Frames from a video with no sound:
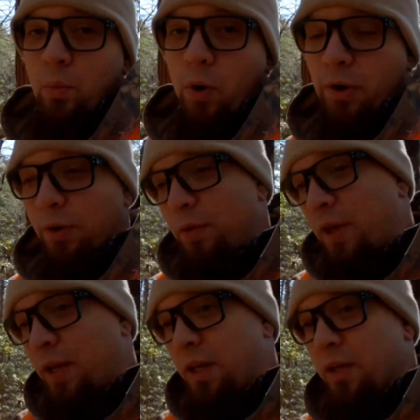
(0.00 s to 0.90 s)
where
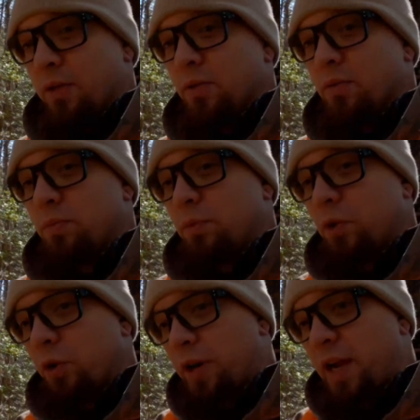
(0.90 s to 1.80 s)
they
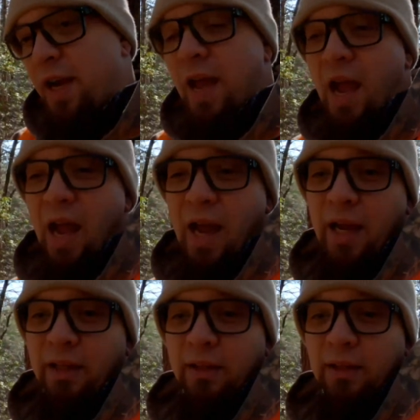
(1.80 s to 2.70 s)
urinate at,
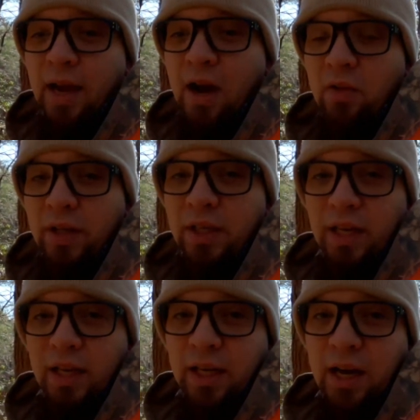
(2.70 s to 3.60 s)
and how they
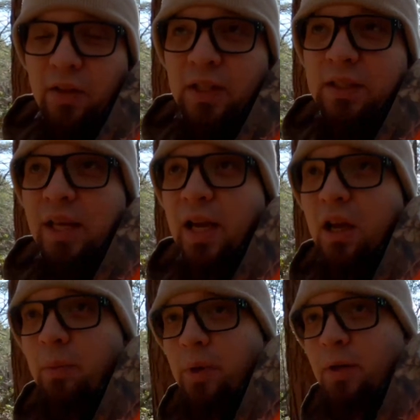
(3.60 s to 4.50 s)
dig and how they
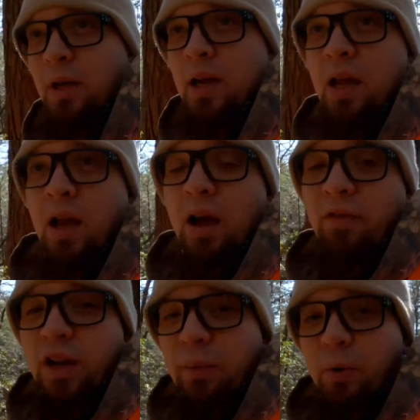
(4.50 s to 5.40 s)
step. And
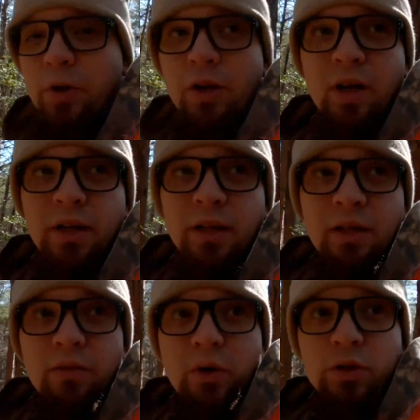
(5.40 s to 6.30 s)
I've got a pretty good
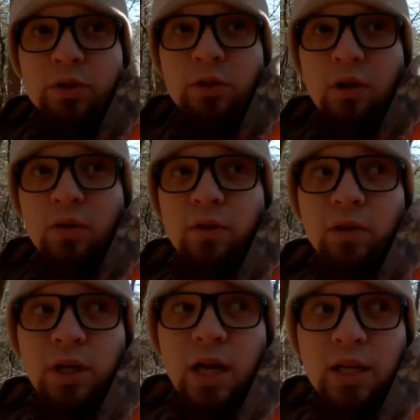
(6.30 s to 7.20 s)
idea. I've watched a lot of
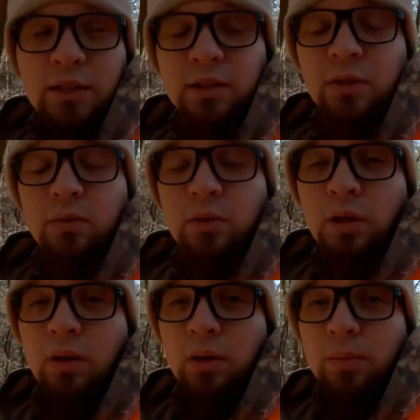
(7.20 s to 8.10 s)
other guys
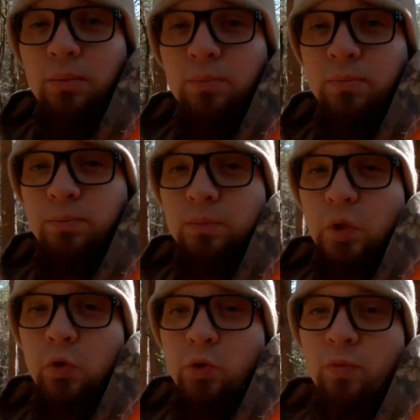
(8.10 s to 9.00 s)

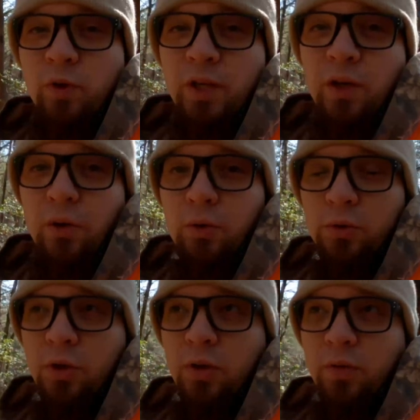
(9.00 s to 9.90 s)
YouTube
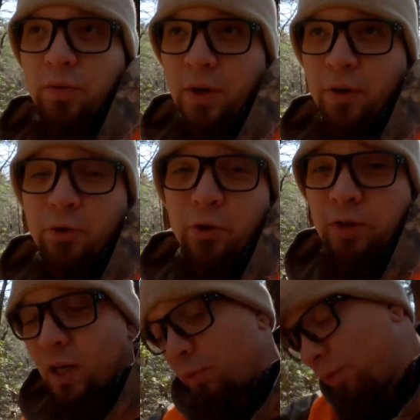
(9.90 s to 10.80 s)
videos of their trail
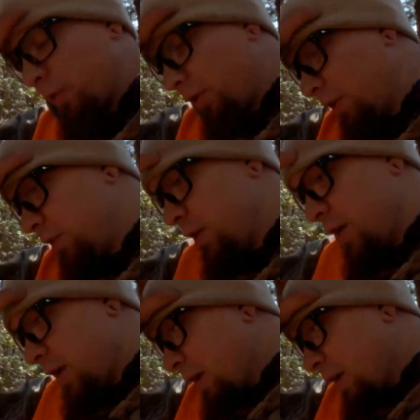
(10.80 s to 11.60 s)
camera footage,